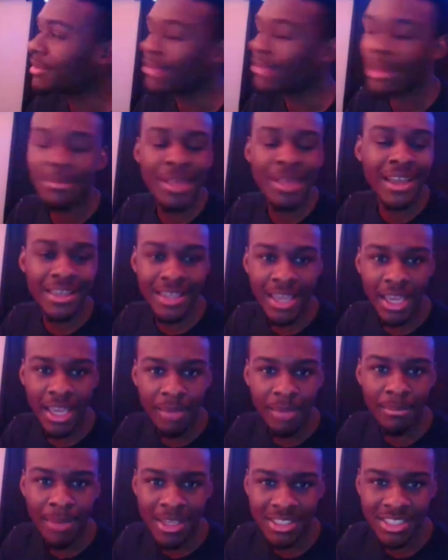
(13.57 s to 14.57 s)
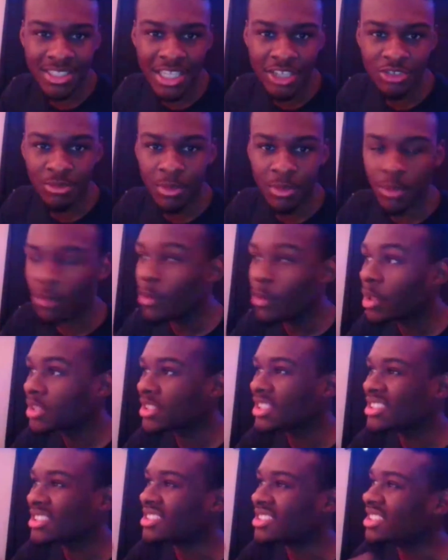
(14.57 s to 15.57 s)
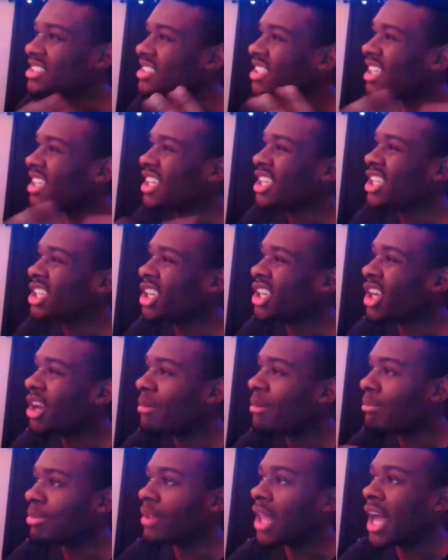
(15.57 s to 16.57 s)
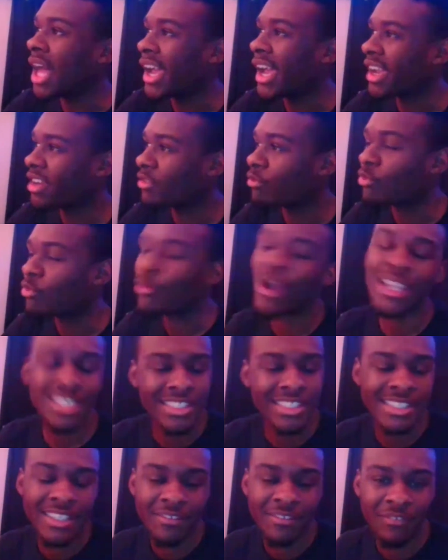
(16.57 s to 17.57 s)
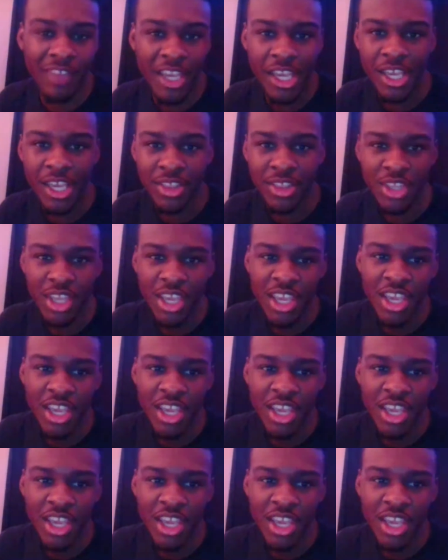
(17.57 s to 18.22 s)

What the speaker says: I'm not gay, I'm bisexual. But what does the gay black wrestling fan